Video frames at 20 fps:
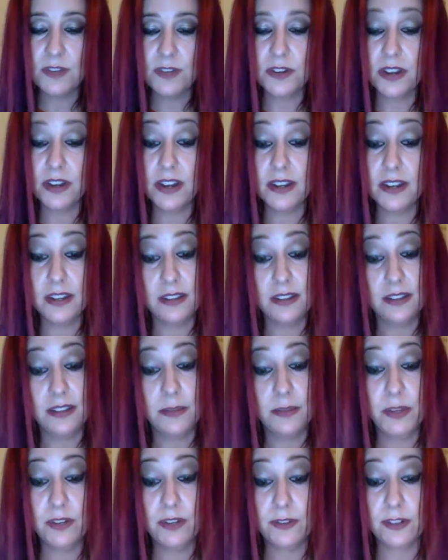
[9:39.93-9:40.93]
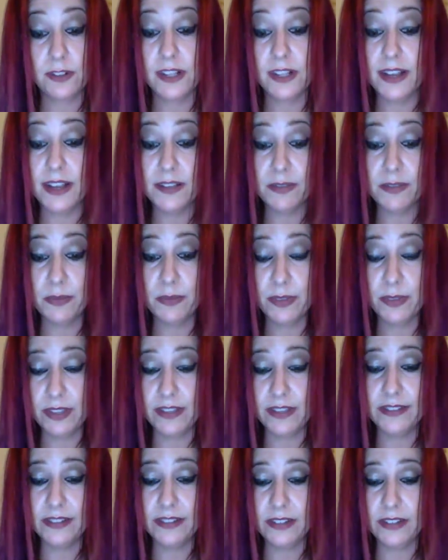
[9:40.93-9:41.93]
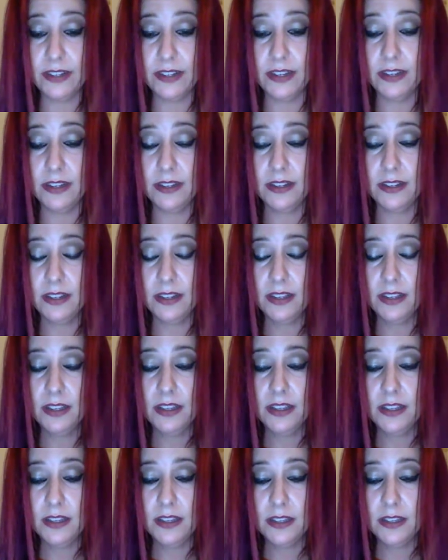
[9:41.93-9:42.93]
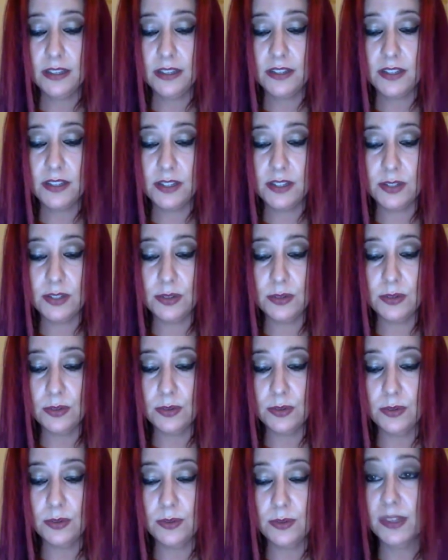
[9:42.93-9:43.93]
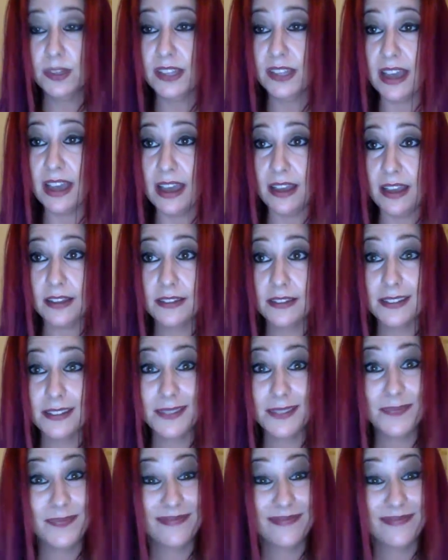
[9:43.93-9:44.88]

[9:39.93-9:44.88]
you're not in the beautiful classroom with us tonight, to relax,